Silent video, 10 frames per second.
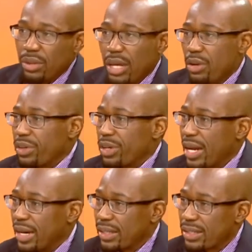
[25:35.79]
they don't
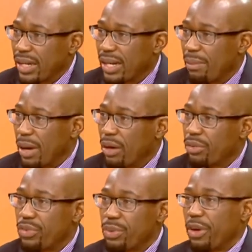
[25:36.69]
really understand
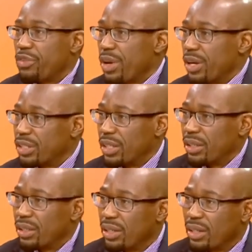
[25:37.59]
about repatriation,